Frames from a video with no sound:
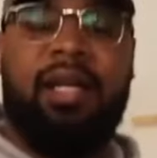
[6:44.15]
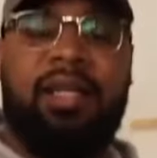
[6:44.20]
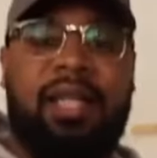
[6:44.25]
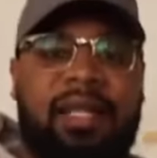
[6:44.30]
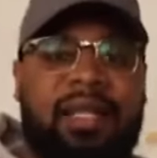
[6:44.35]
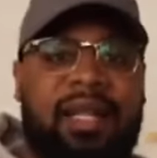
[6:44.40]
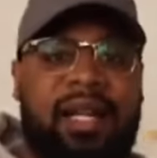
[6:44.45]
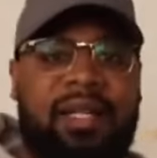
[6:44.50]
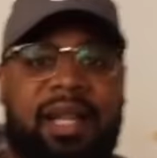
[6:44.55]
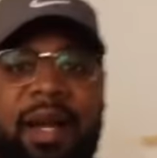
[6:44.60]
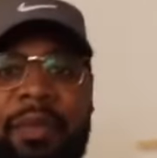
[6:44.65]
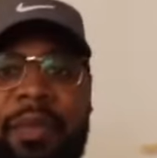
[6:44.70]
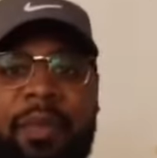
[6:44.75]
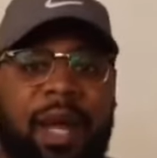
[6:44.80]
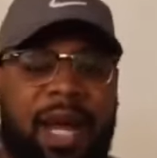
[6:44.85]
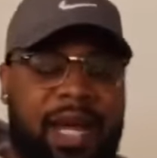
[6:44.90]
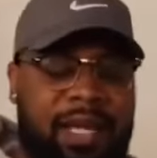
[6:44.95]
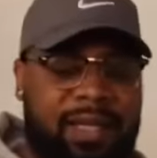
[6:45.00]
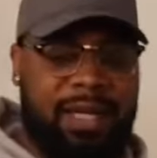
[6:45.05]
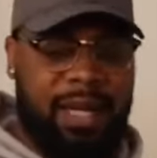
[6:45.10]
that's on top of
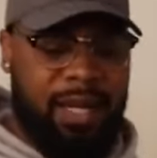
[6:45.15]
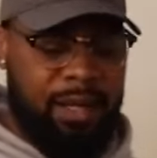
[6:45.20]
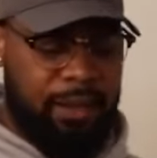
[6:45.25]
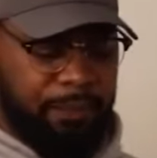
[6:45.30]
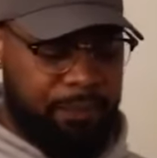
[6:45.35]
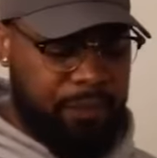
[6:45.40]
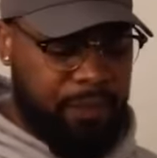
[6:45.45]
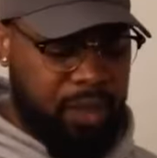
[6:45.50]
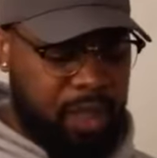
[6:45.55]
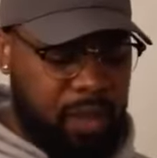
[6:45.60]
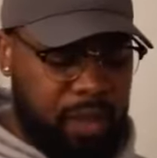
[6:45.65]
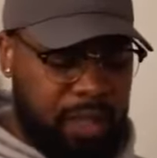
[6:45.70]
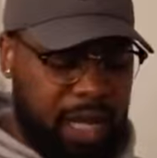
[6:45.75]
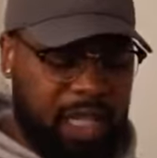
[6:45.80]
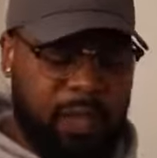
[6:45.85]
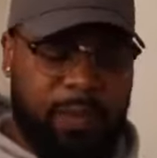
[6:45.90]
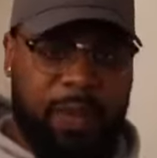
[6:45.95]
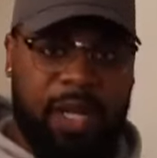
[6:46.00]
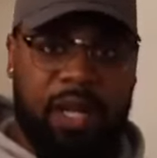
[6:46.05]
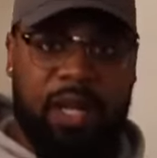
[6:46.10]
my antenna.
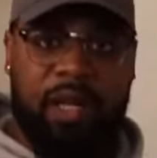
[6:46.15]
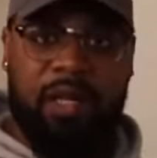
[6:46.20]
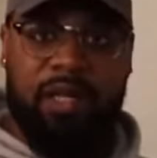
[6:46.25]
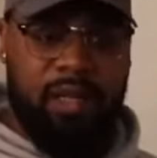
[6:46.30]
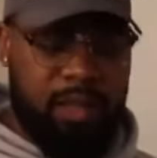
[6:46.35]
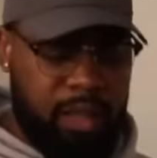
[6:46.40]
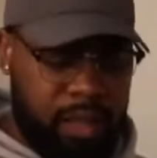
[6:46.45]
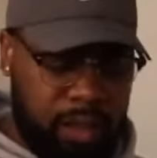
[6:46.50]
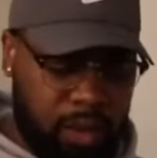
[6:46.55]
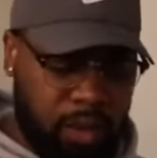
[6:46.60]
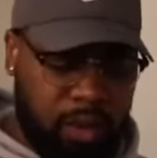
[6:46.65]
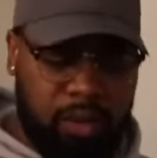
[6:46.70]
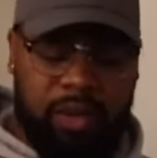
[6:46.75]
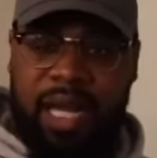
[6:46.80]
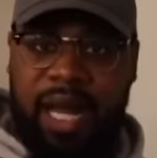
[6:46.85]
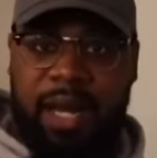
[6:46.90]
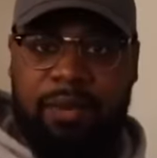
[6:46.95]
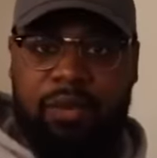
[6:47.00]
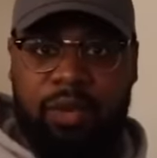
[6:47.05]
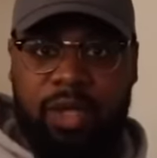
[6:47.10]
That's because these little
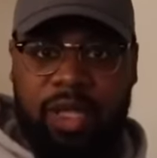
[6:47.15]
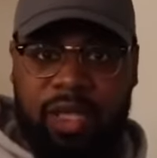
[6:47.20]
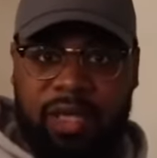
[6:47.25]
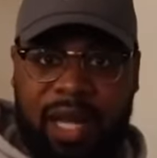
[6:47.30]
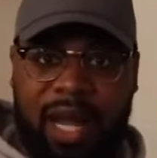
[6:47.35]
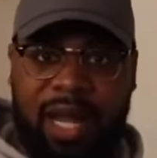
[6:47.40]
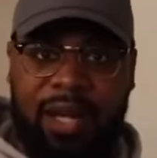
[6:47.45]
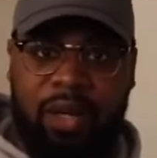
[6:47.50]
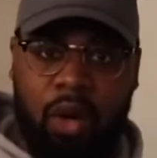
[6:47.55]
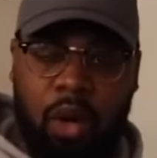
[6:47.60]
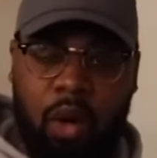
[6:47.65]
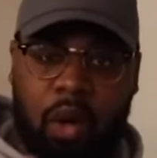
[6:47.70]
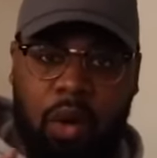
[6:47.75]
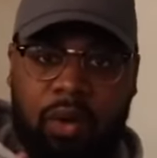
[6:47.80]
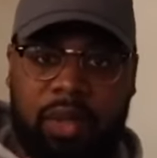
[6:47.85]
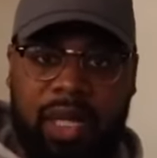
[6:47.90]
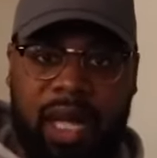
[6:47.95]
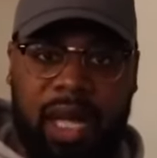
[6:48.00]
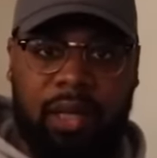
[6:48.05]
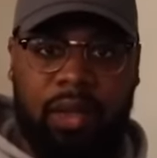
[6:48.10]
tabs were designed to
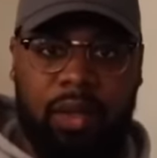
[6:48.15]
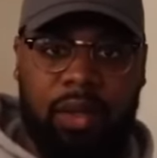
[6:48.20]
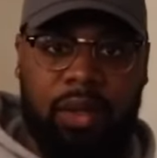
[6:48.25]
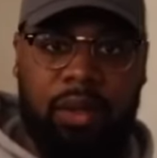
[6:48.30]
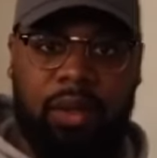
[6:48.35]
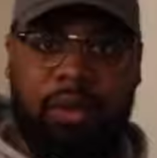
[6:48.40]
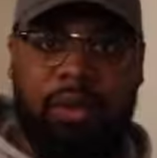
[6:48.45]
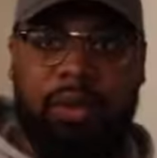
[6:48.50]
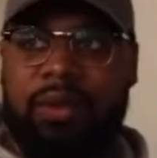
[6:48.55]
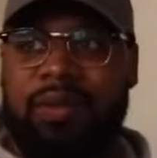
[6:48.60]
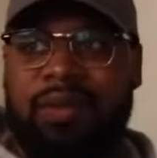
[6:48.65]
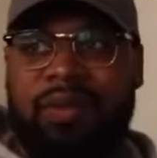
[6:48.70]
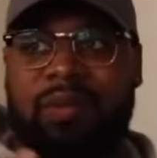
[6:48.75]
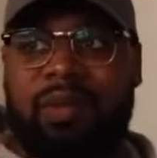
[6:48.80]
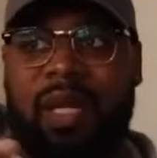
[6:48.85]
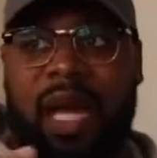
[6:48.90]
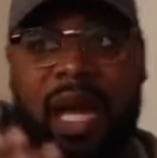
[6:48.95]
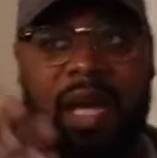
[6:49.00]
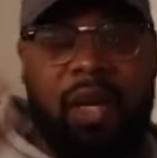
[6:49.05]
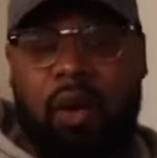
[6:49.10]
hold that little,
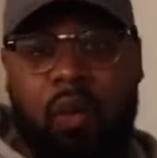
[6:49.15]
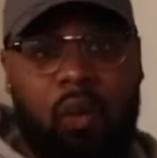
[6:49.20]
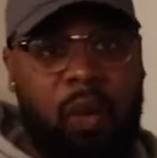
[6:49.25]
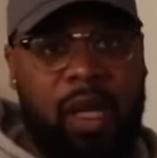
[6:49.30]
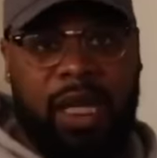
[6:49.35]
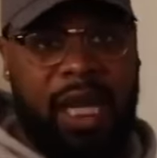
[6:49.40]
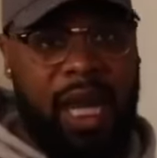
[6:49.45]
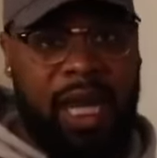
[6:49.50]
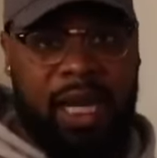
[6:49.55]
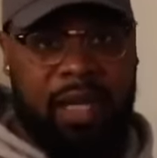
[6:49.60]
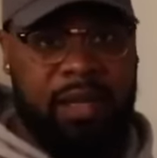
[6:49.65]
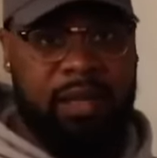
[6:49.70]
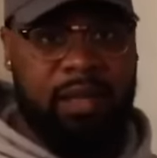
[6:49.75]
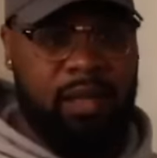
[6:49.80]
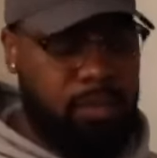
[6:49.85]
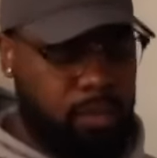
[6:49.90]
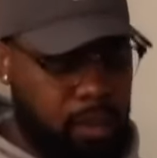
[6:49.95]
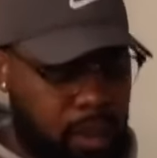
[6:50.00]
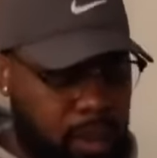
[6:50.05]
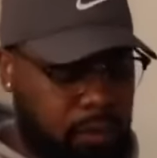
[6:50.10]
I don't know what that
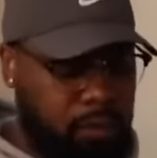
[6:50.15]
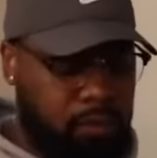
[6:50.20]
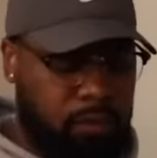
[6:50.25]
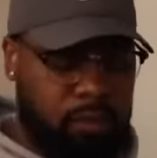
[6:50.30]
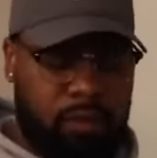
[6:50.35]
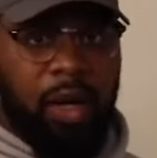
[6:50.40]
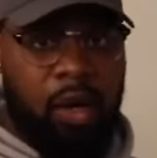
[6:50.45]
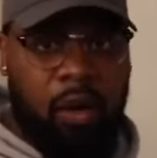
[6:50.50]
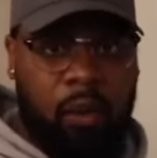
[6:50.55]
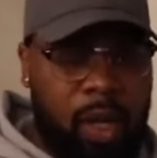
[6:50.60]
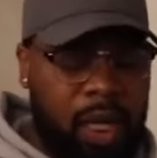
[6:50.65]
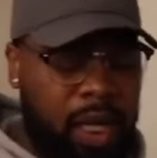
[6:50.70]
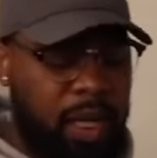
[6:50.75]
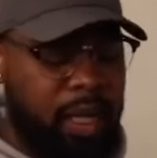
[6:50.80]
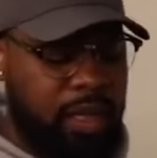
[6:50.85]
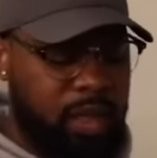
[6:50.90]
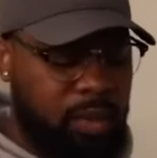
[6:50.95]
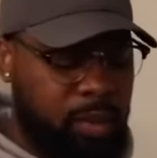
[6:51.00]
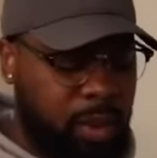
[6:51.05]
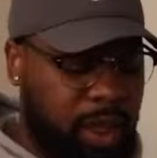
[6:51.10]
is, but I don't know what it
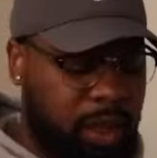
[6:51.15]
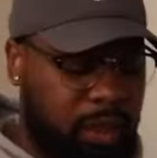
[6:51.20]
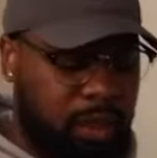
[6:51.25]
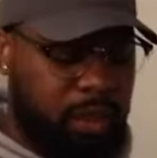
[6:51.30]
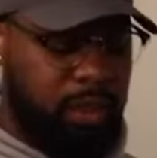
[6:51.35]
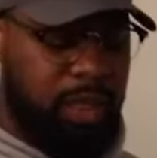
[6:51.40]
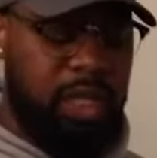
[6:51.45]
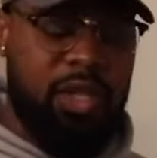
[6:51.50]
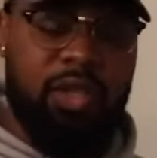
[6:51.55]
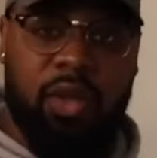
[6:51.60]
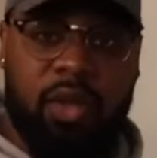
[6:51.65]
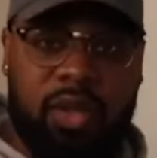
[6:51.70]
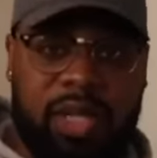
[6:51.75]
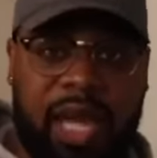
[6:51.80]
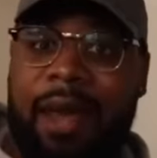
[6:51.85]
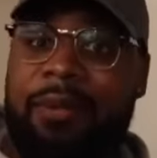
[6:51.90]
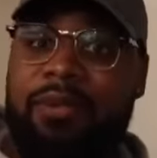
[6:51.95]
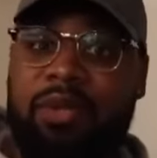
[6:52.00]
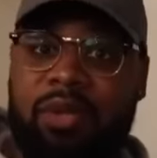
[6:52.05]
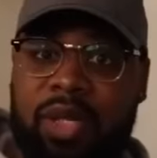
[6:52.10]
is, but these little
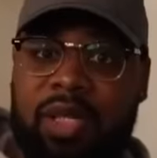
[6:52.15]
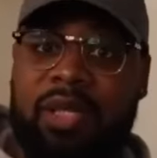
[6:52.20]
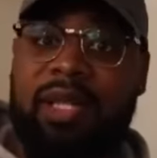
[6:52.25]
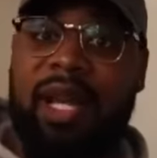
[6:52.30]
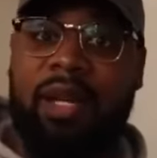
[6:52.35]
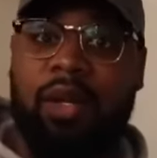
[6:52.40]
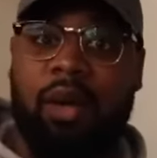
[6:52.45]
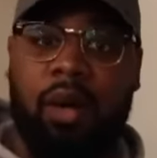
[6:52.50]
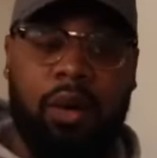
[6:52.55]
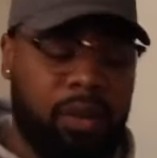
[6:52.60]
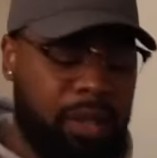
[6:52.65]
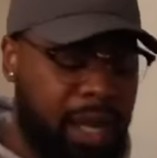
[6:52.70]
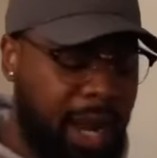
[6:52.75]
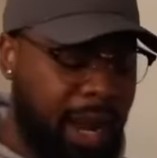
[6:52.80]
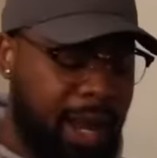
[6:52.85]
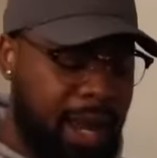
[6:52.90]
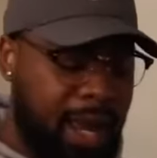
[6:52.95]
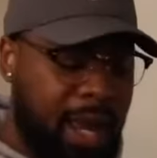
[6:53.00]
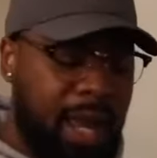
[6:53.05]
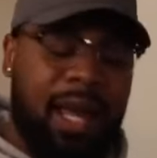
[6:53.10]
tabs are designed to hold
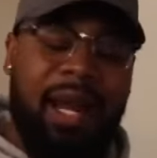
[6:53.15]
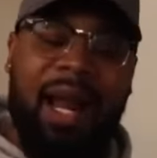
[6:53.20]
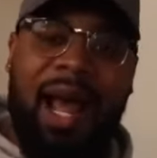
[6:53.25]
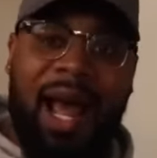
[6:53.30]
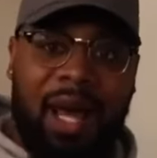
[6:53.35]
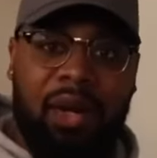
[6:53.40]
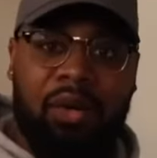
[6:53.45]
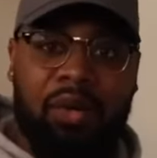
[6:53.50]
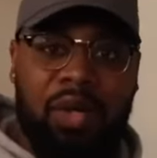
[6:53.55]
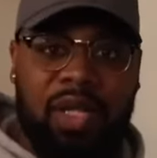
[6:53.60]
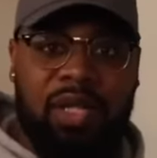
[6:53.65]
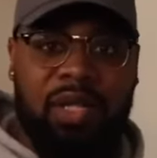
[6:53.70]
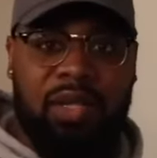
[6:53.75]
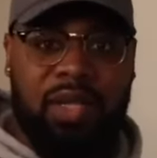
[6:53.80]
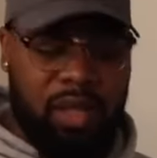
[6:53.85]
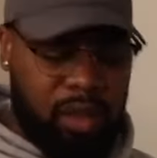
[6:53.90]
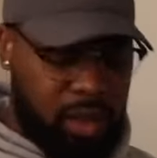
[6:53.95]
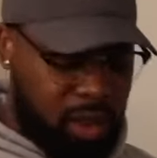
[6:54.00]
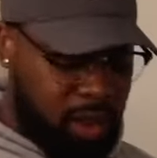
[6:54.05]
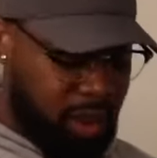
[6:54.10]
that, and I don't
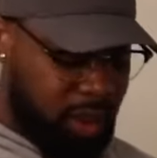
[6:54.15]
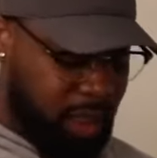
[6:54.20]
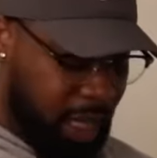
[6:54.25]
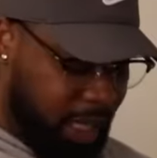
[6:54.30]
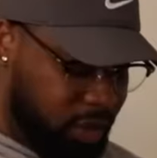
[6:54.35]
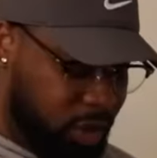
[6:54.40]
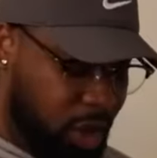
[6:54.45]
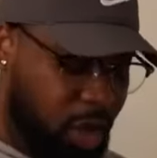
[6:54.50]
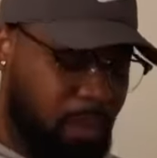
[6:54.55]
necessarily need that.